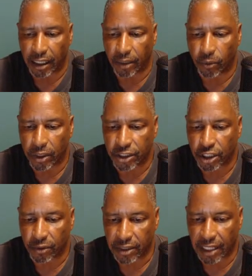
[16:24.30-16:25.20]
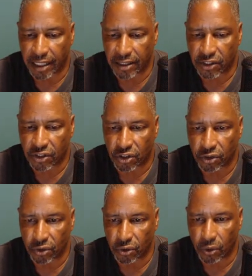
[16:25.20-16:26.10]
in which it takes
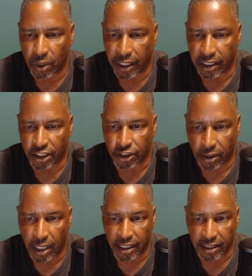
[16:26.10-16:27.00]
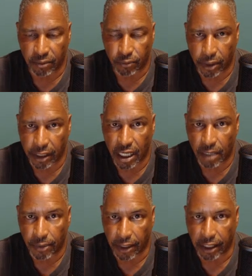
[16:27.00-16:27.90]
to initialize and bring
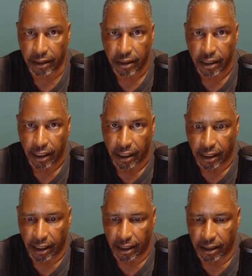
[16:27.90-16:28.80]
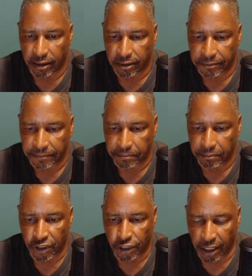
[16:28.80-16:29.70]
up a
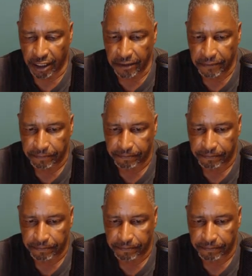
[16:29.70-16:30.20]
machine.